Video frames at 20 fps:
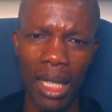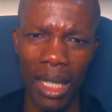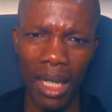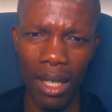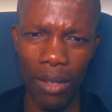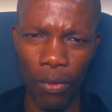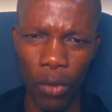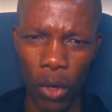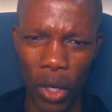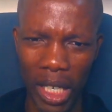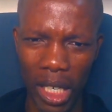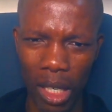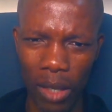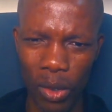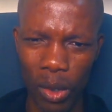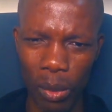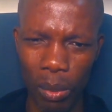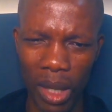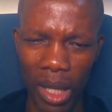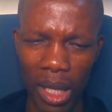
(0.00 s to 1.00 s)
he
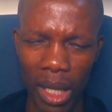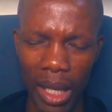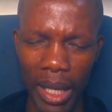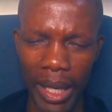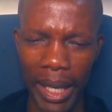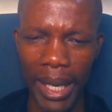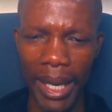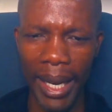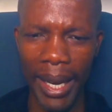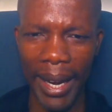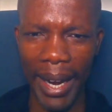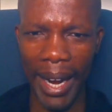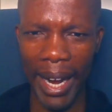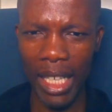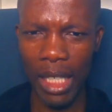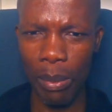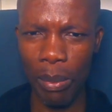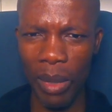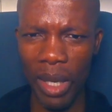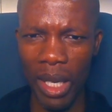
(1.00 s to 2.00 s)
forgives me,
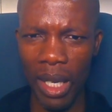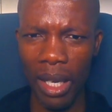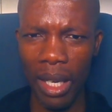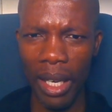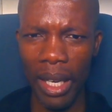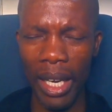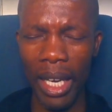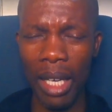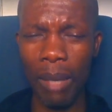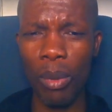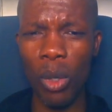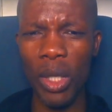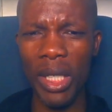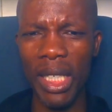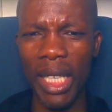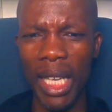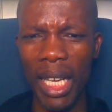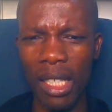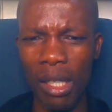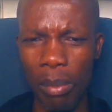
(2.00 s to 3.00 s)
guides me, and
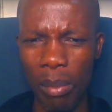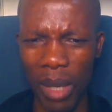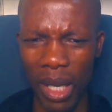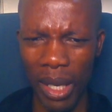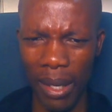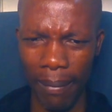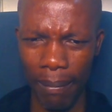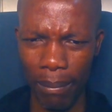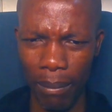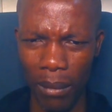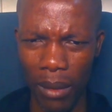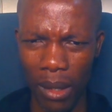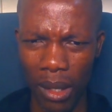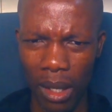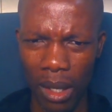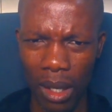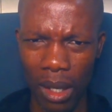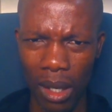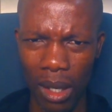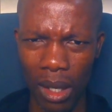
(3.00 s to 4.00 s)
protects me.
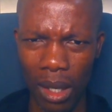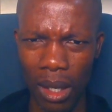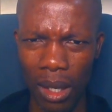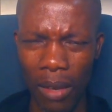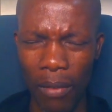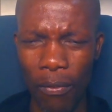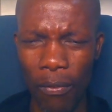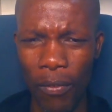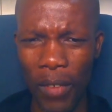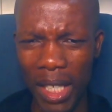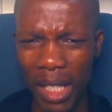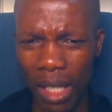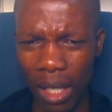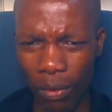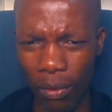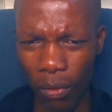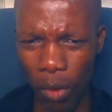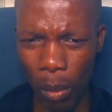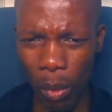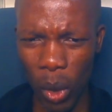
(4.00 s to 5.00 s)
First and
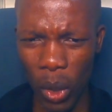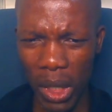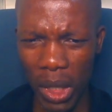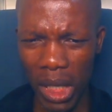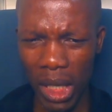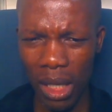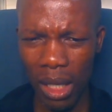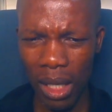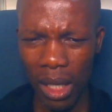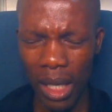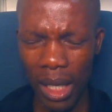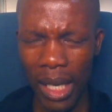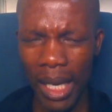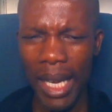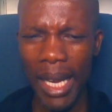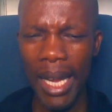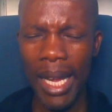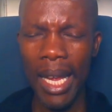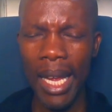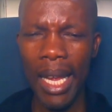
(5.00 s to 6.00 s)
foremost,
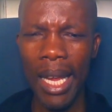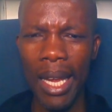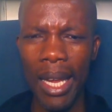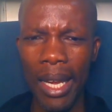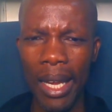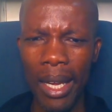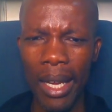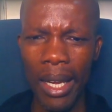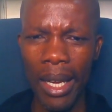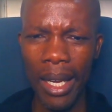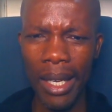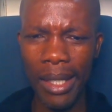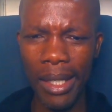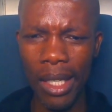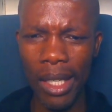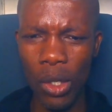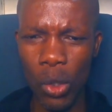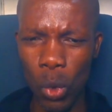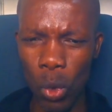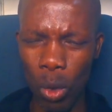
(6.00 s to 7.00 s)
as
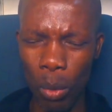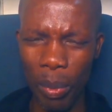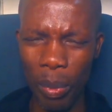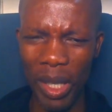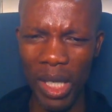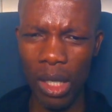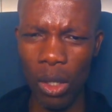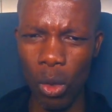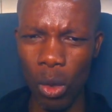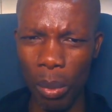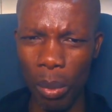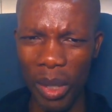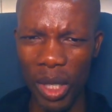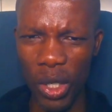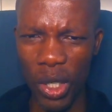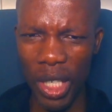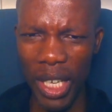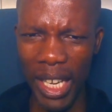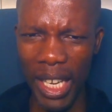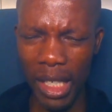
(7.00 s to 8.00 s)
a Zulu person will be
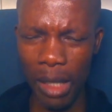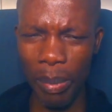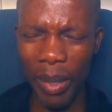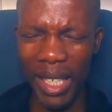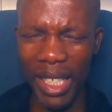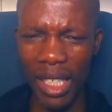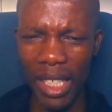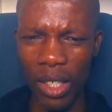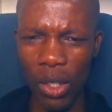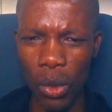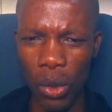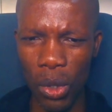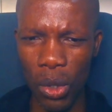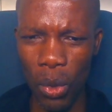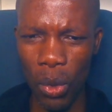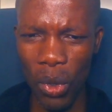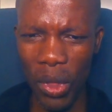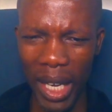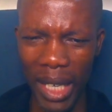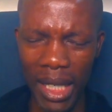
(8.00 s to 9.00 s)
expected to
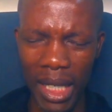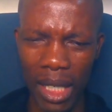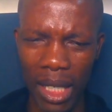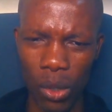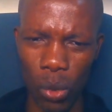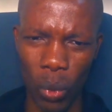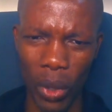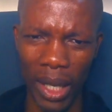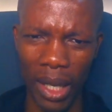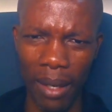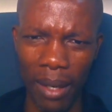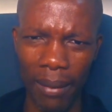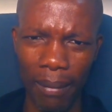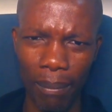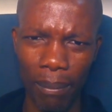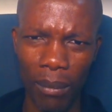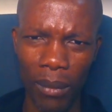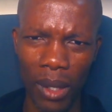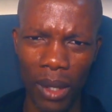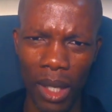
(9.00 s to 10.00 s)
do that as well.
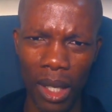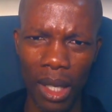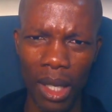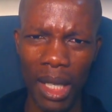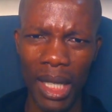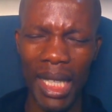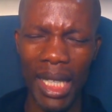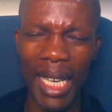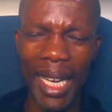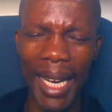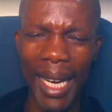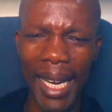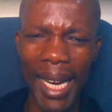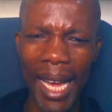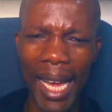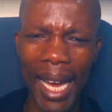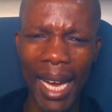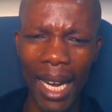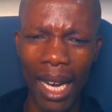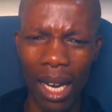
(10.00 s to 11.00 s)
The
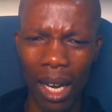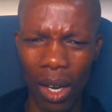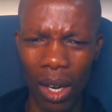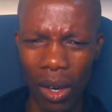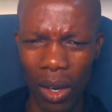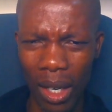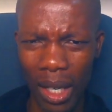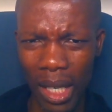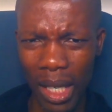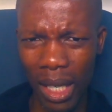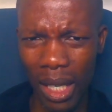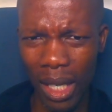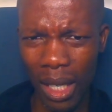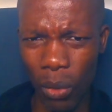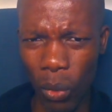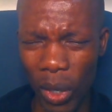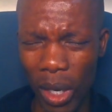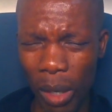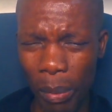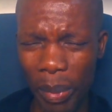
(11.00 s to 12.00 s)
Kalanga
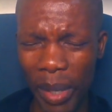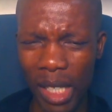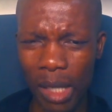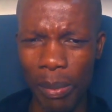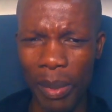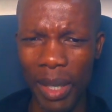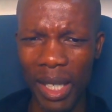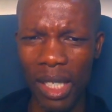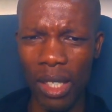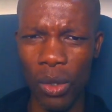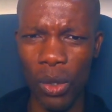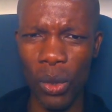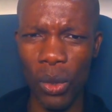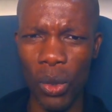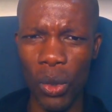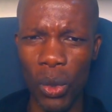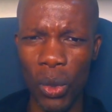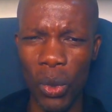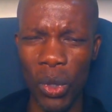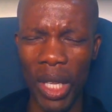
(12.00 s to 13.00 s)
will be expected to
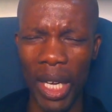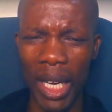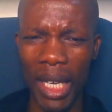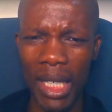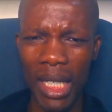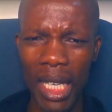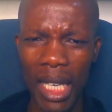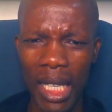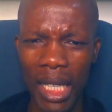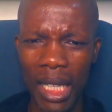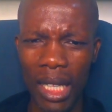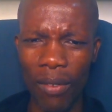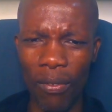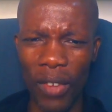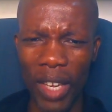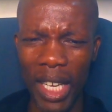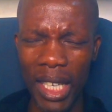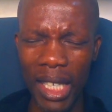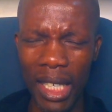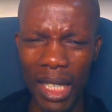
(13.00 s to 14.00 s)
do that. The
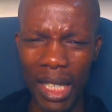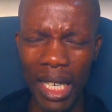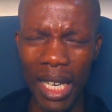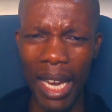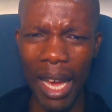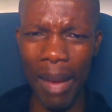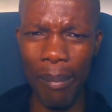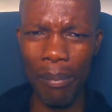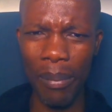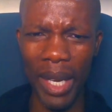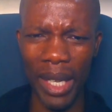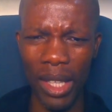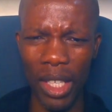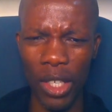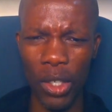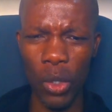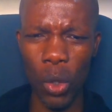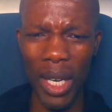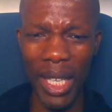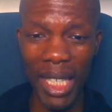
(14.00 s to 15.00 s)
Venda, the Nambia, the
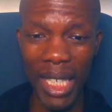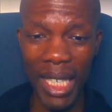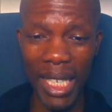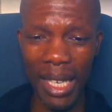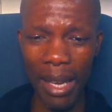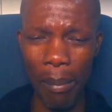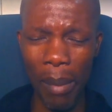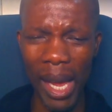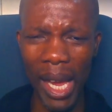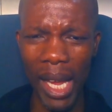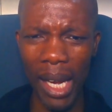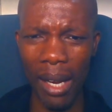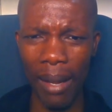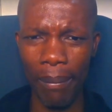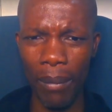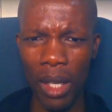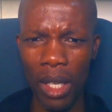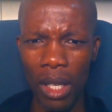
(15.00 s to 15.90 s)
Tonga, the Ndebele,